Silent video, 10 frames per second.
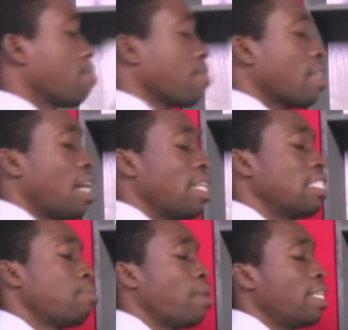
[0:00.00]
At this
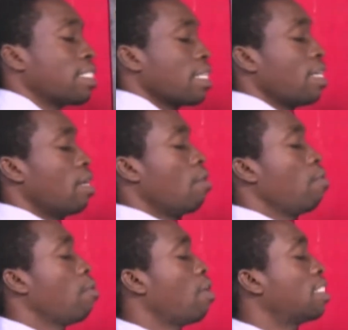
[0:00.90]
point, we
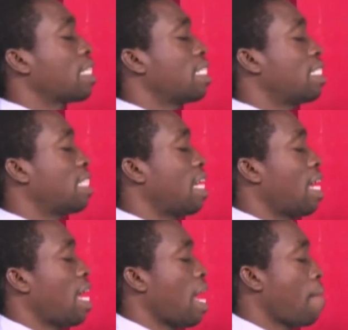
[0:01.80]
want
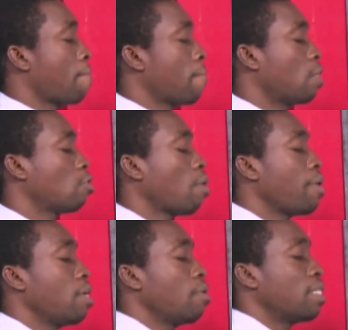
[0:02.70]
m. So what we
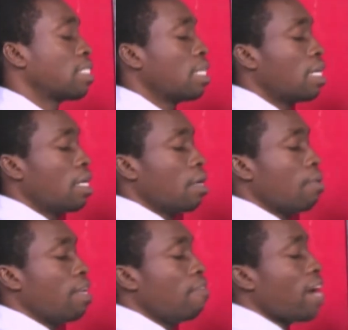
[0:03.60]
do is we
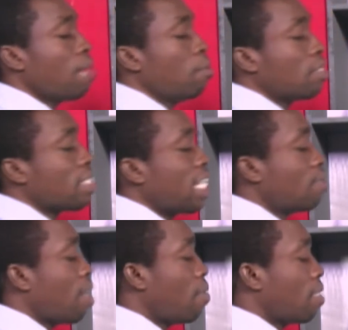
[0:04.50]
divide both sides by
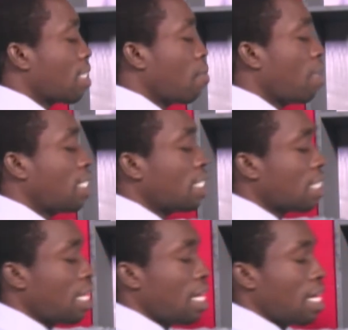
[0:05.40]
what? What is
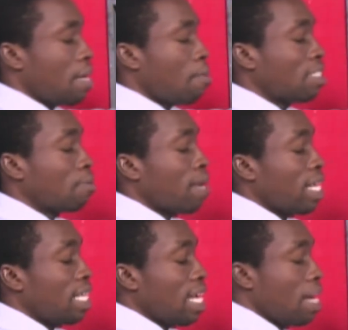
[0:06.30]
multiplying
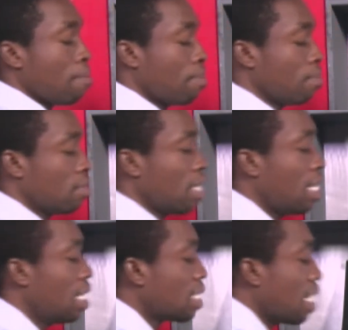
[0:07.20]
the m? In
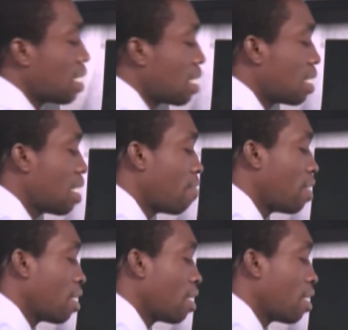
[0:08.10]
this case, it's 7.